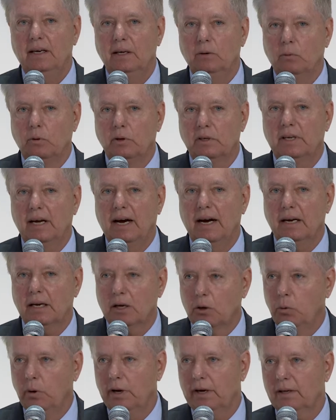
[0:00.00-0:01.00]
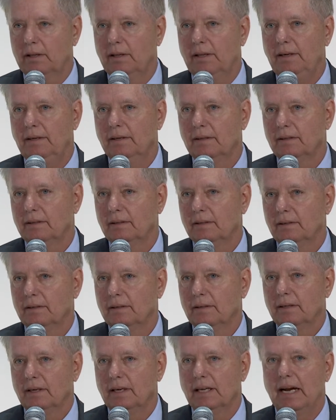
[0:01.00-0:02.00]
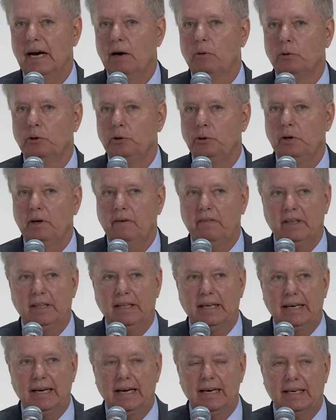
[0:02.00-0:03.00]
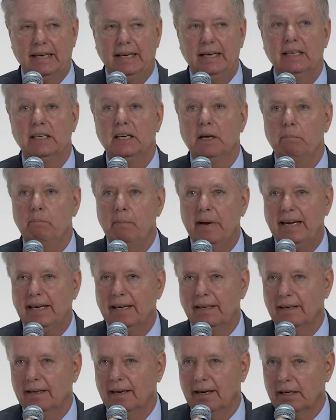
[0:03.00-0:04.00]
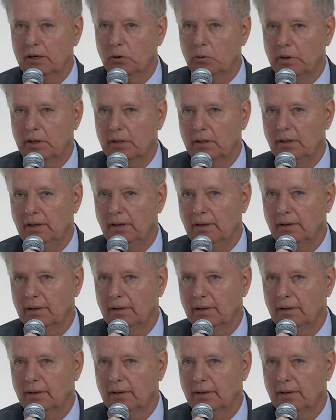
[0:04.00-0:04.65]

it will die quickly, and I will do everything I can to make it die quickly.